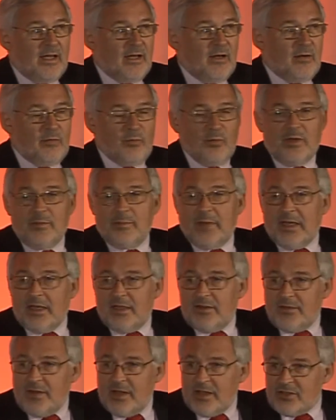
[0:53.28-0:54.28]
with Maggie
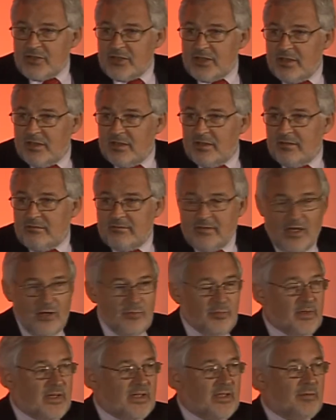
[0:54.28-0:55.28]
Thatcher
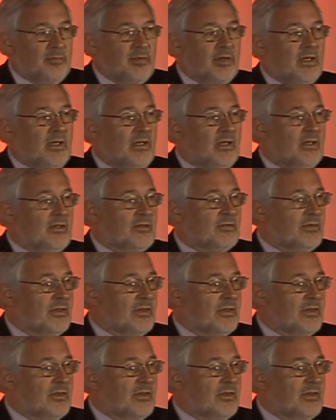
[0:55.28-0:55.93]
opening the plant